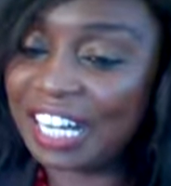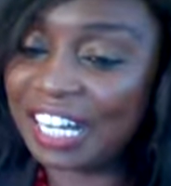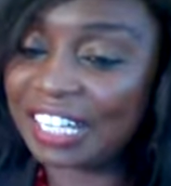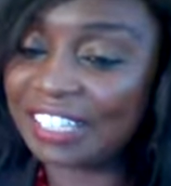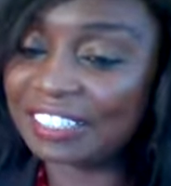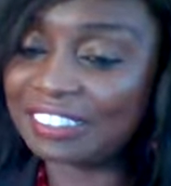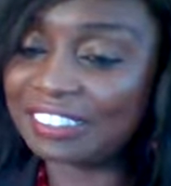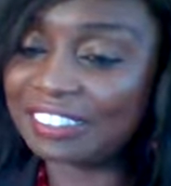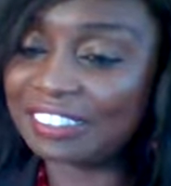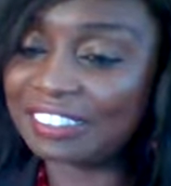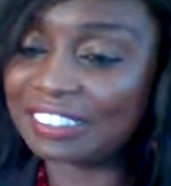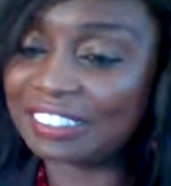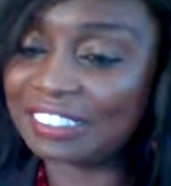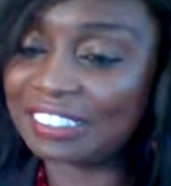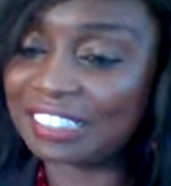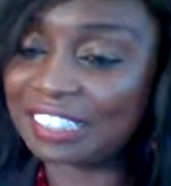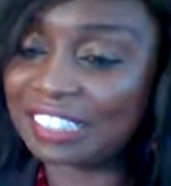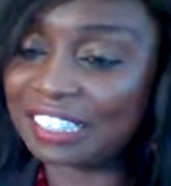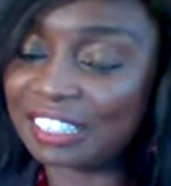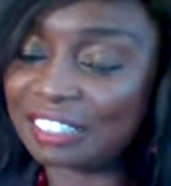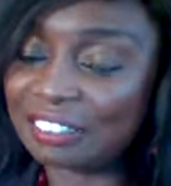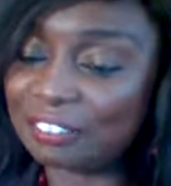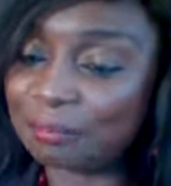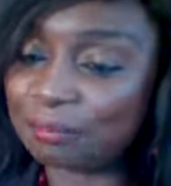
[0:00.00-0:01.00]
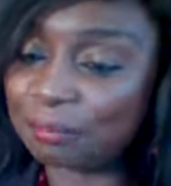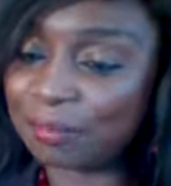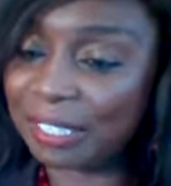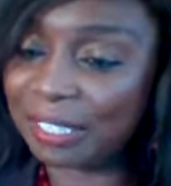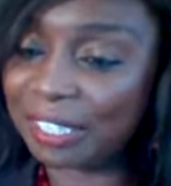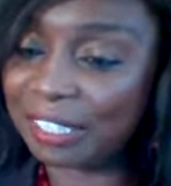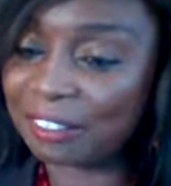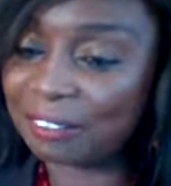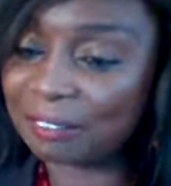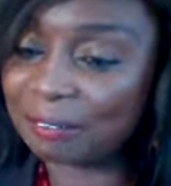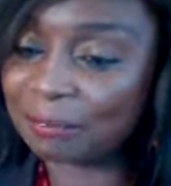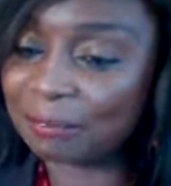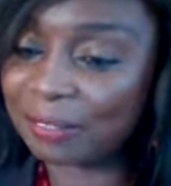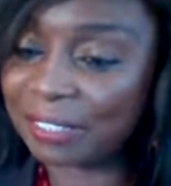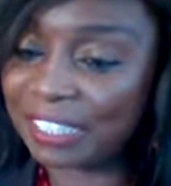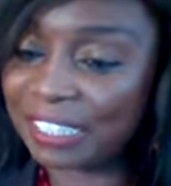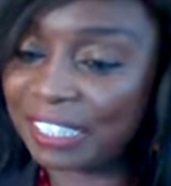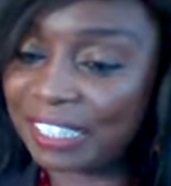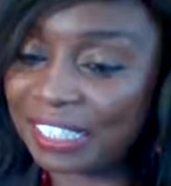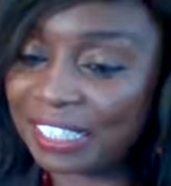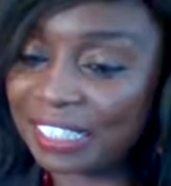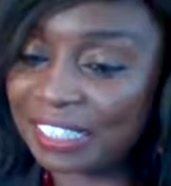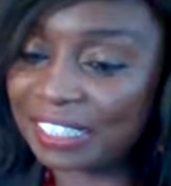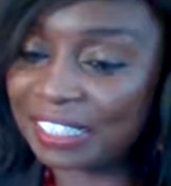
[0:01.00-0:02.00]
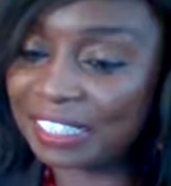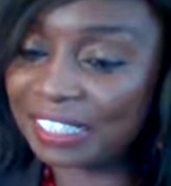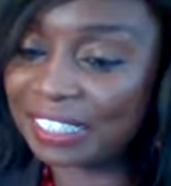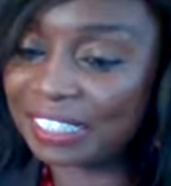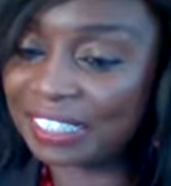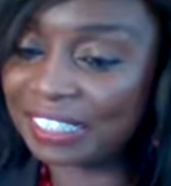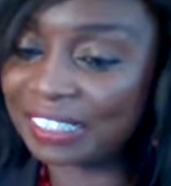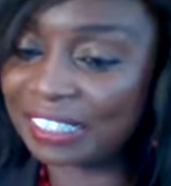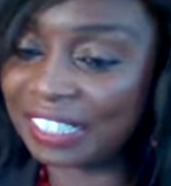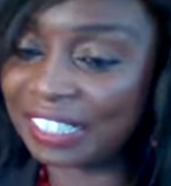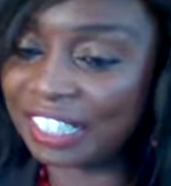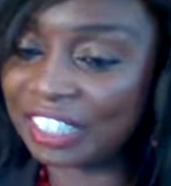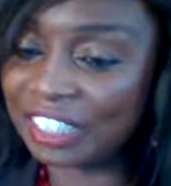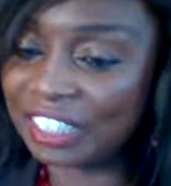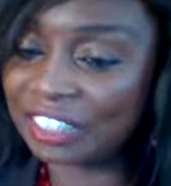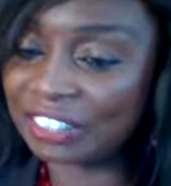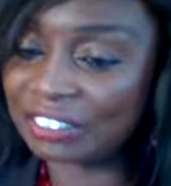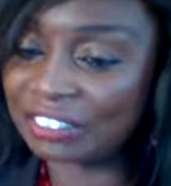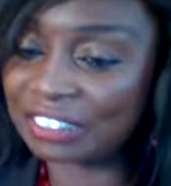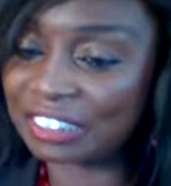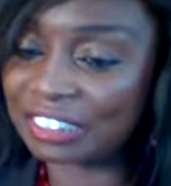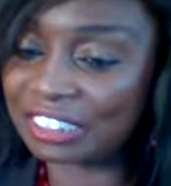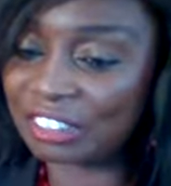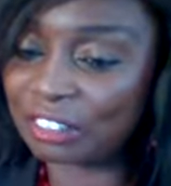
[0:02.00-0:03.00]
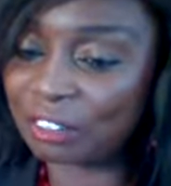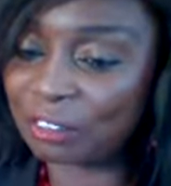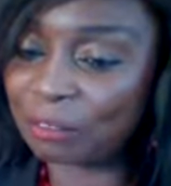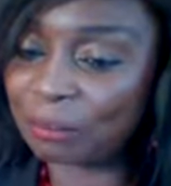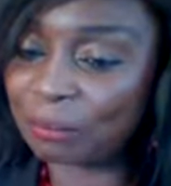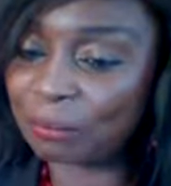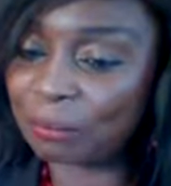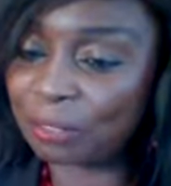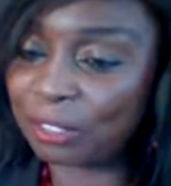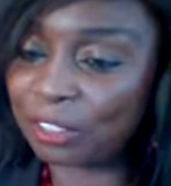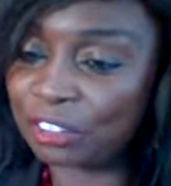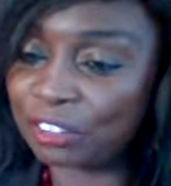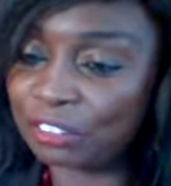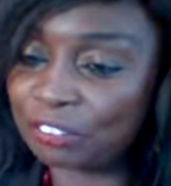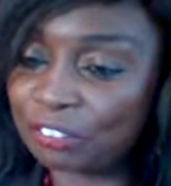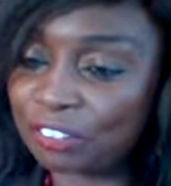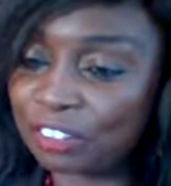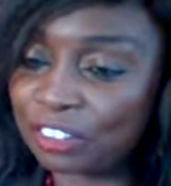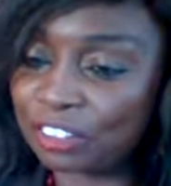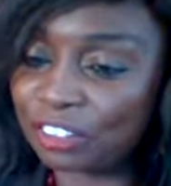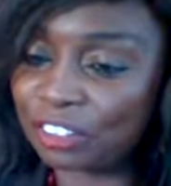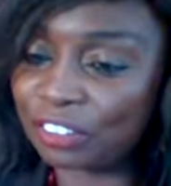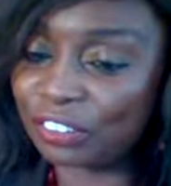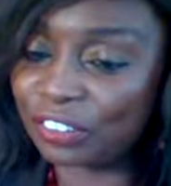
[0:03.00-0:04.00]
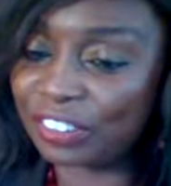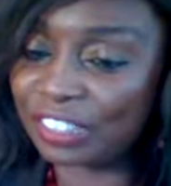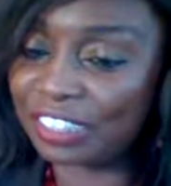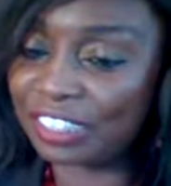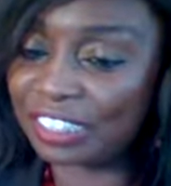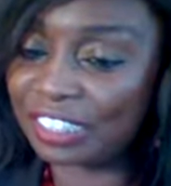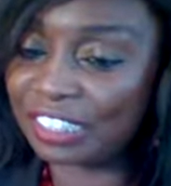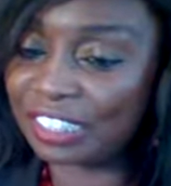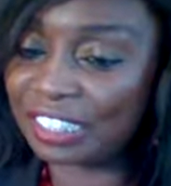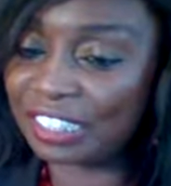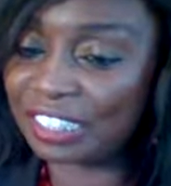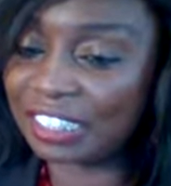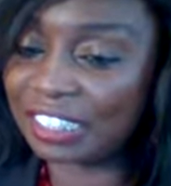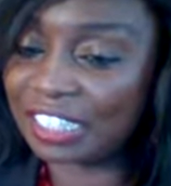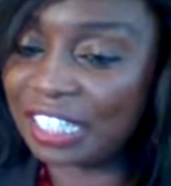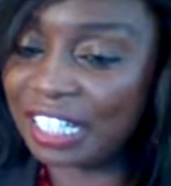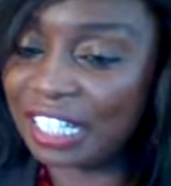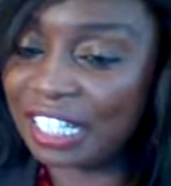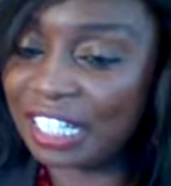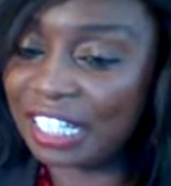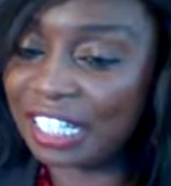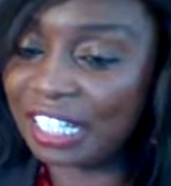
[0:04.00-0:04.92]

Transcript: Anthony Balbe, thank you so much for joining.